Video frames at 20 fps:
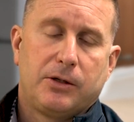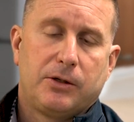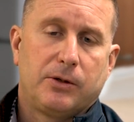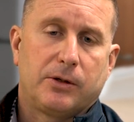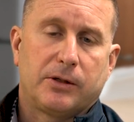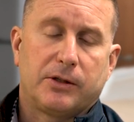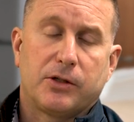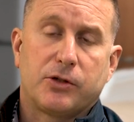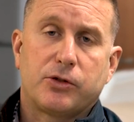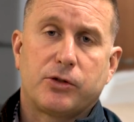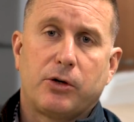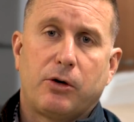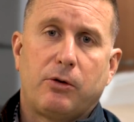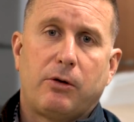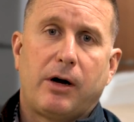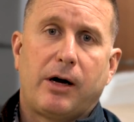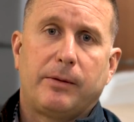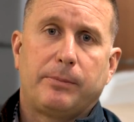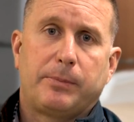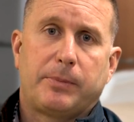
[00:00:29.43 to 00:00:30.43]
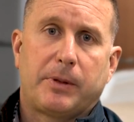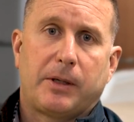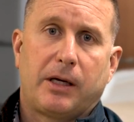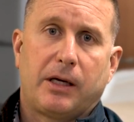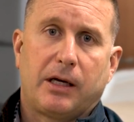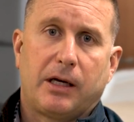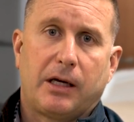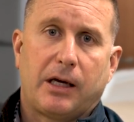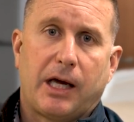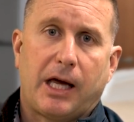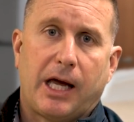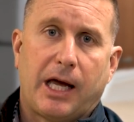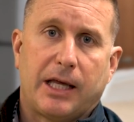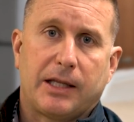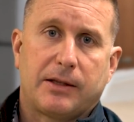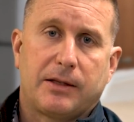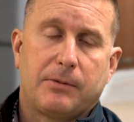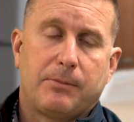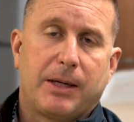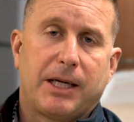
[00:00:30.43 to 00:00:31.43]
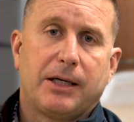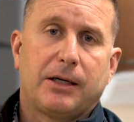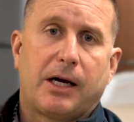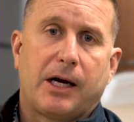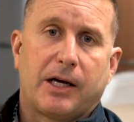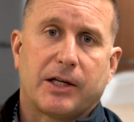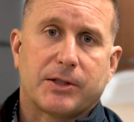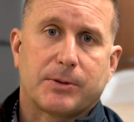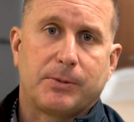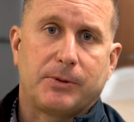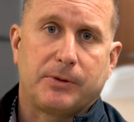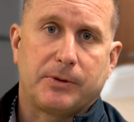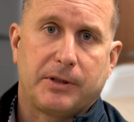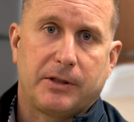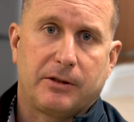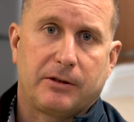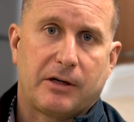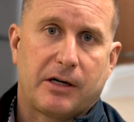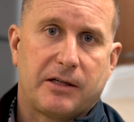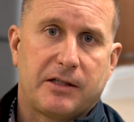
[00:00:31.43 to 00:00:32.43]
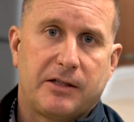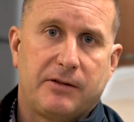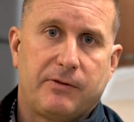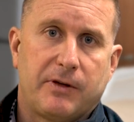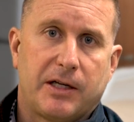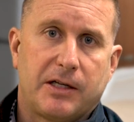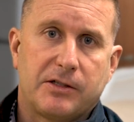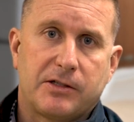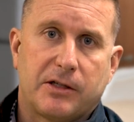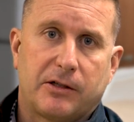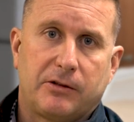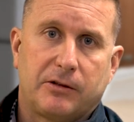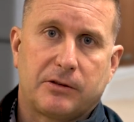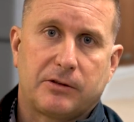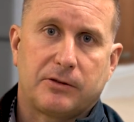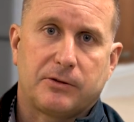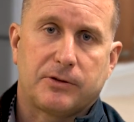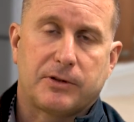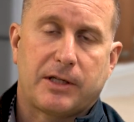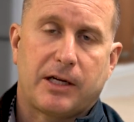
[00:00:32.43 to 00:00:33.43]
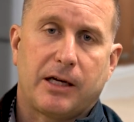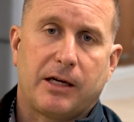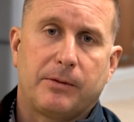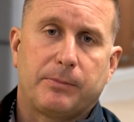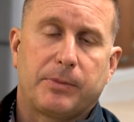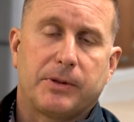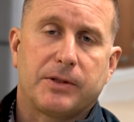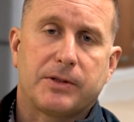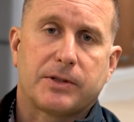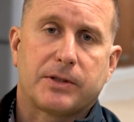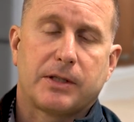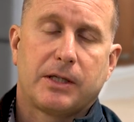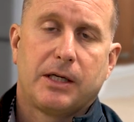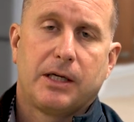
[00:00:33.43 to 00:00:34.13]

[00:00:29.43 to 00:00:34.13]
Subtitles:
You're going to show up at the main hospital here at Evangelical's campus.